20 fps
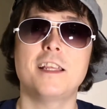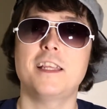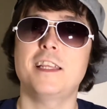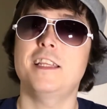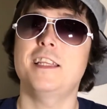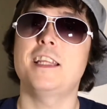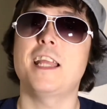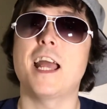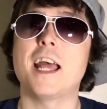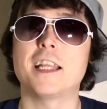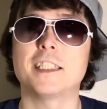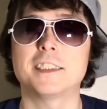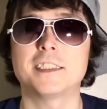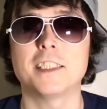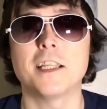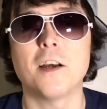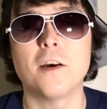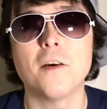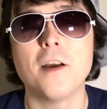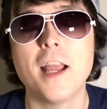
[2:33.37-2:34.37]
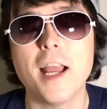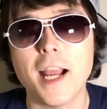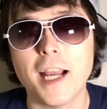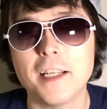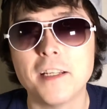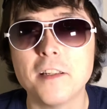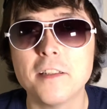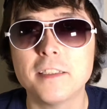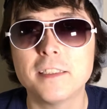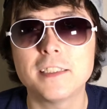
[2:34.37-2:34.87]
yeah, so, I
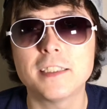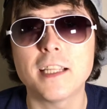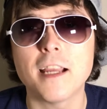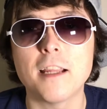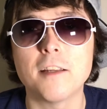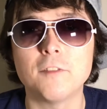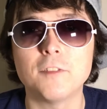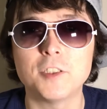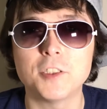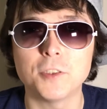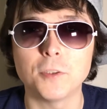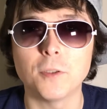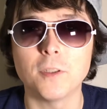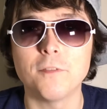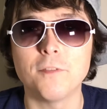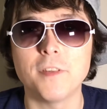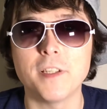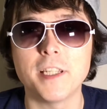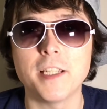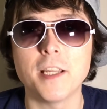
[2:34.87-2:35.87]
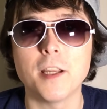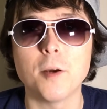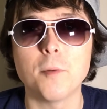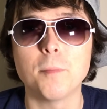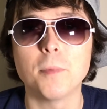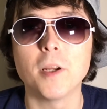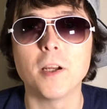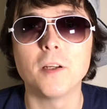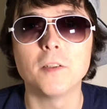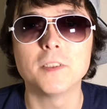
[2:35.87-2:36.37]
know this is kind of a short video,
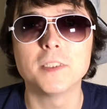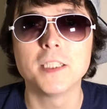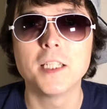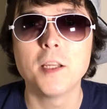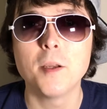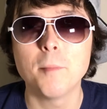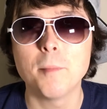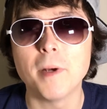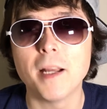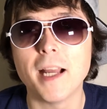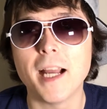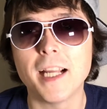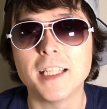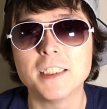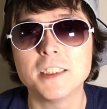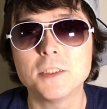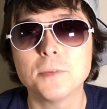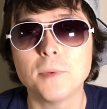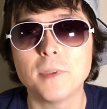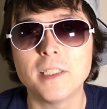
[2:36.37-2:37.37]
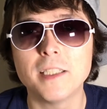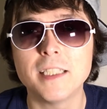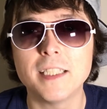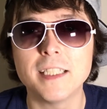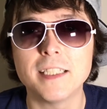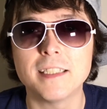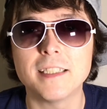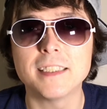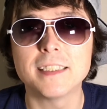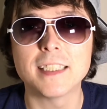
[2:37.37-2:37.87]
bros, but I just wanted to
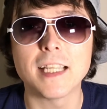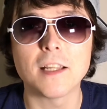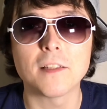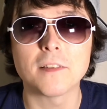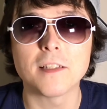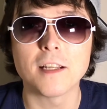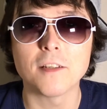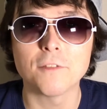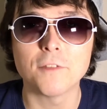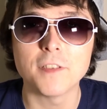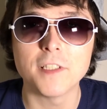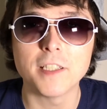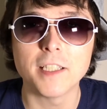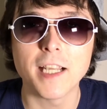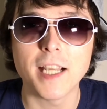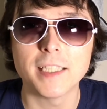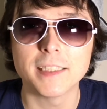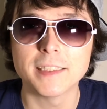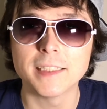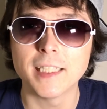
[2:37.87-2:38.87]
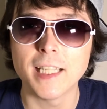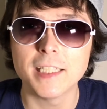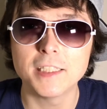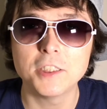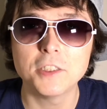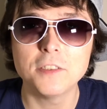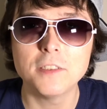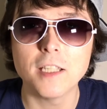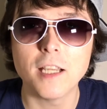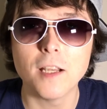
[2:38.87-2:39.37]
get this out there for you guys and let
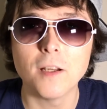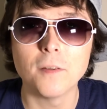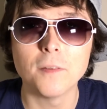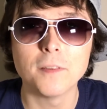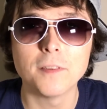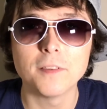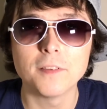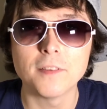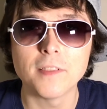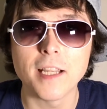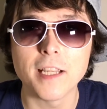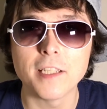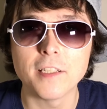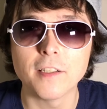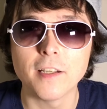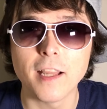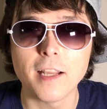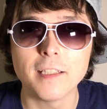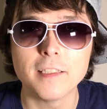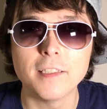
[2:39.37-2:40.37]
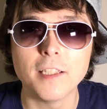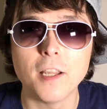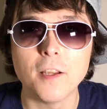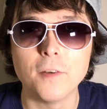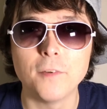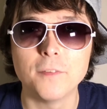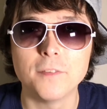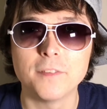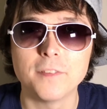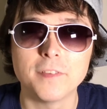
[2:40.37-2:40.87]
you know that you're not
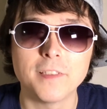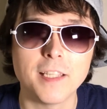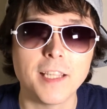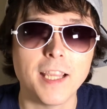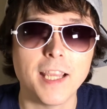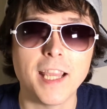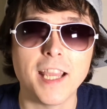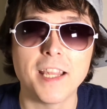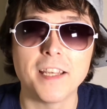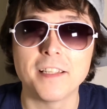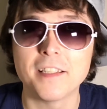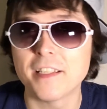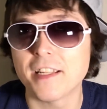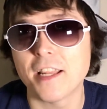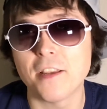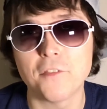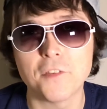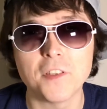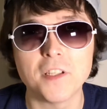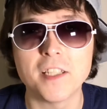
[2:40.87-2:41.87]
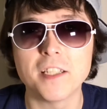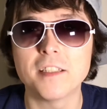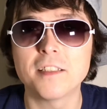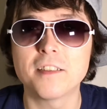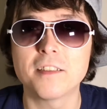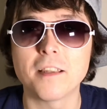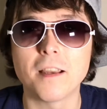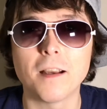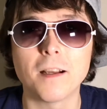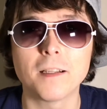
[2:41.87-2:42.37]
alone, and if you need to
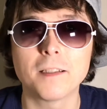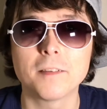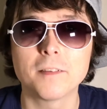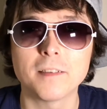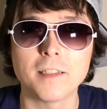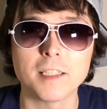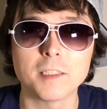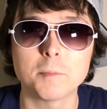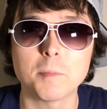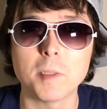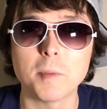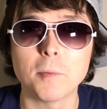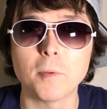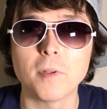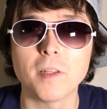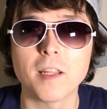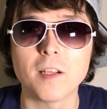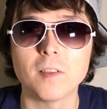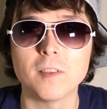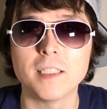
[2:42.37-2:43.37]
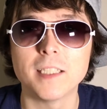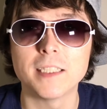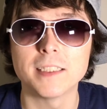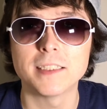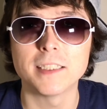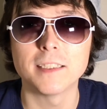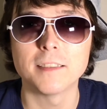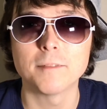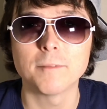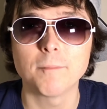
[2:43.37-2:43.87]
talk, there's people that'll
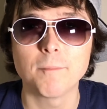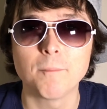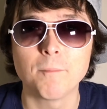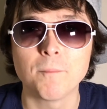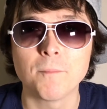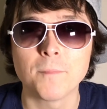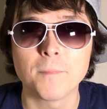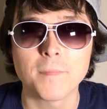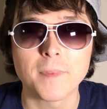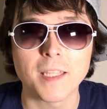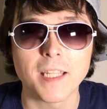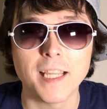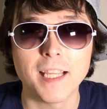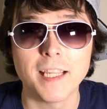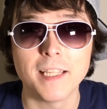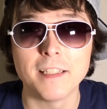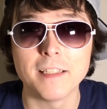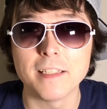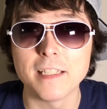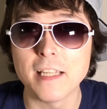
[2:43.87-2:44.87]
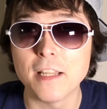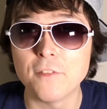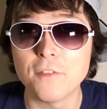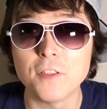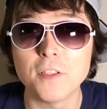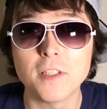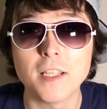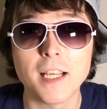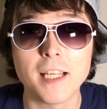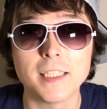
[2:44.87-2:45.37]
listen. And if
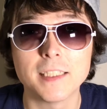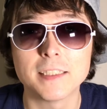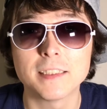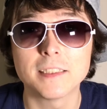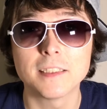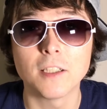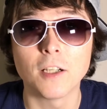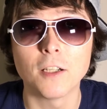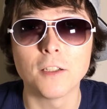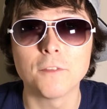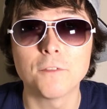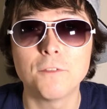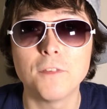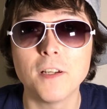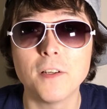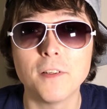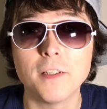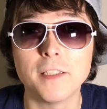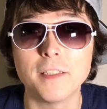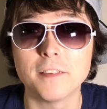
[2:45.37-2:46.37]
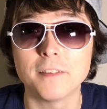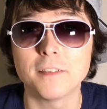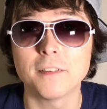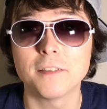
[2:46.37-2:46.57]
you guys are feeling